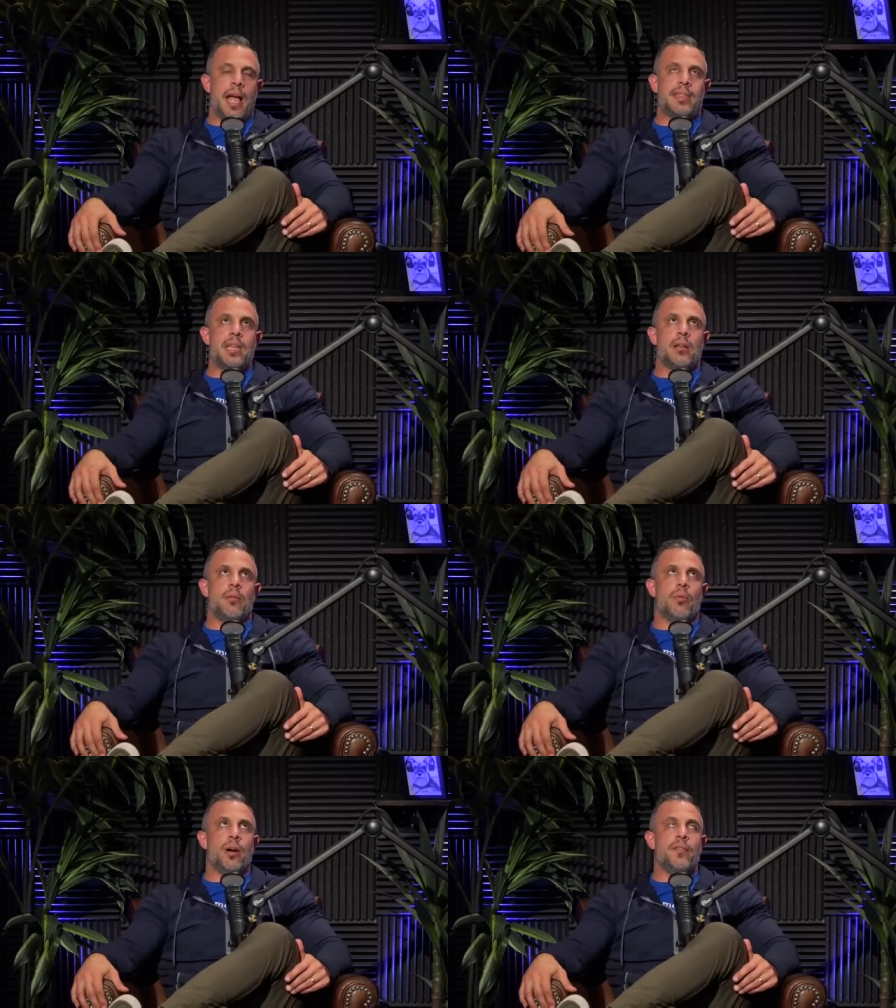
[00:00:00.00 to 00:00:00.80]
I think
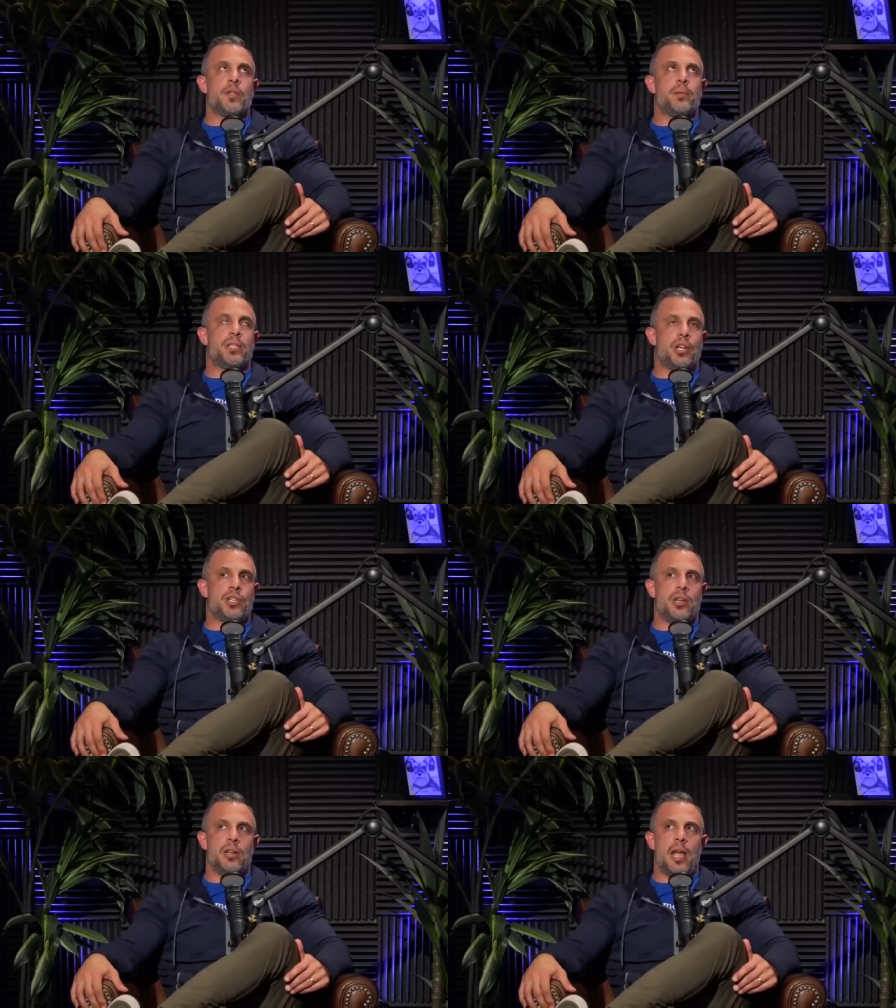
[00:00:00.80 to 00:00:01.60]
we're in this
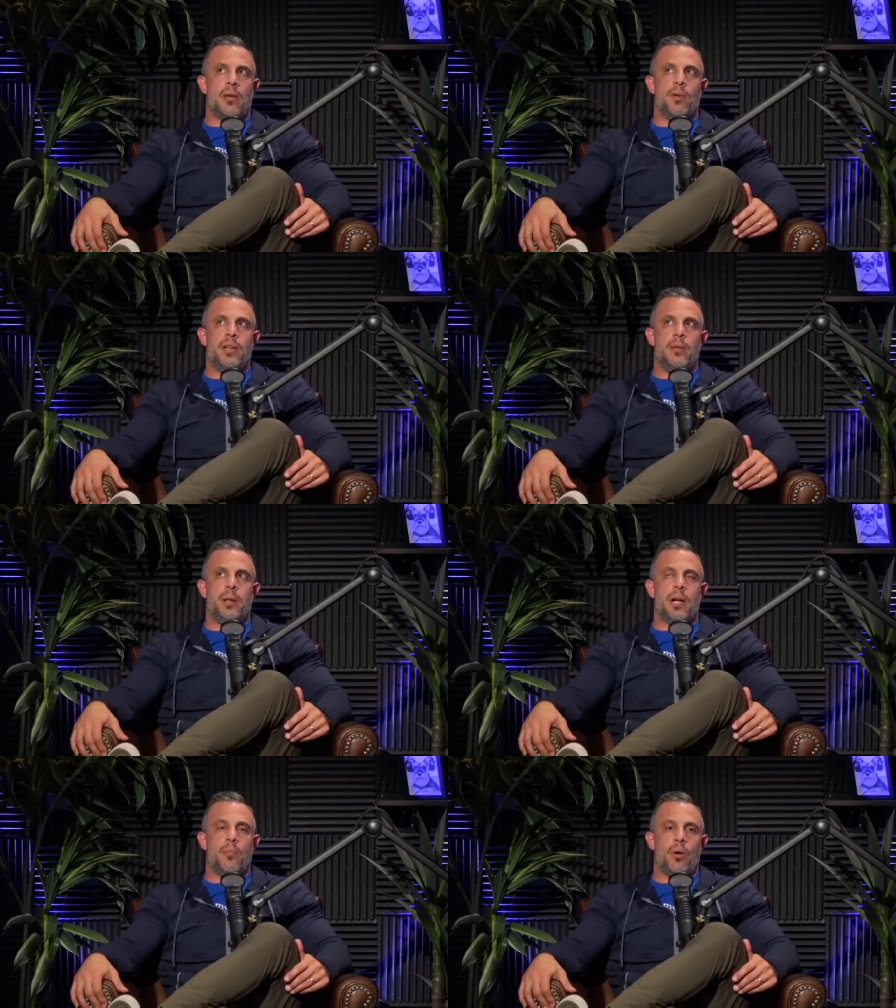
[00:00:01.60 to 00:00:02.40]
position and we need to
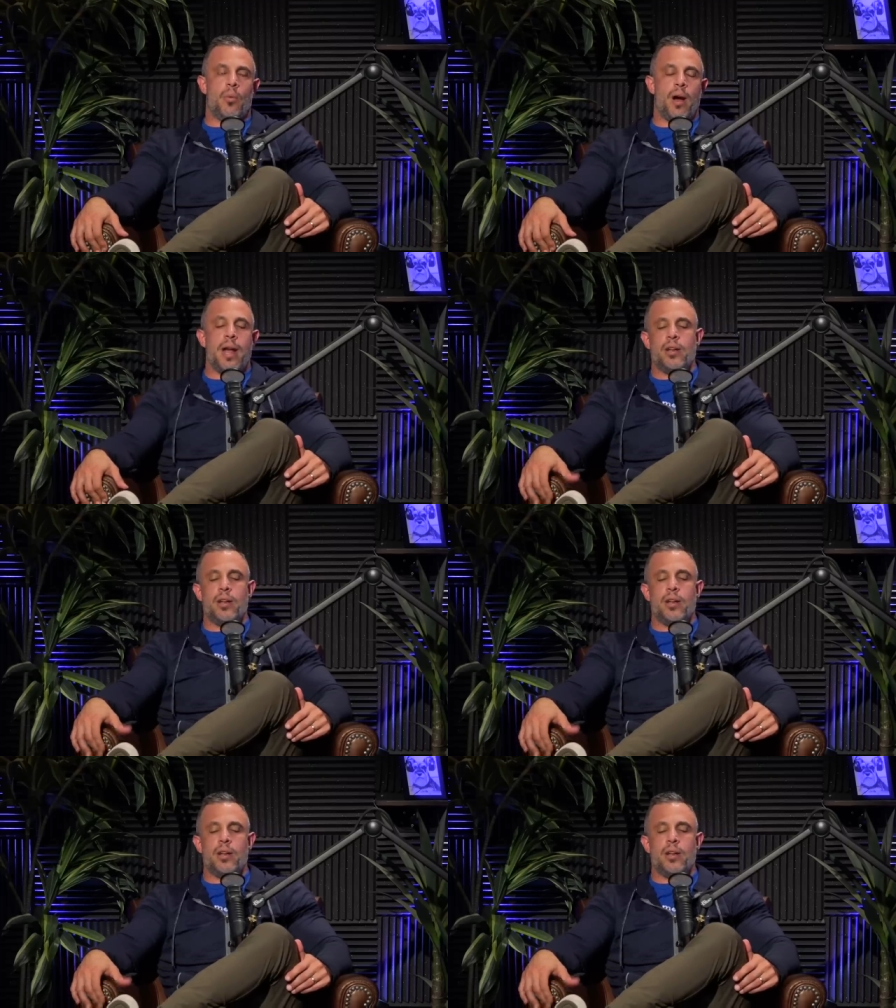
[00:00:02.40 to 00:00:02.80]
become more aware.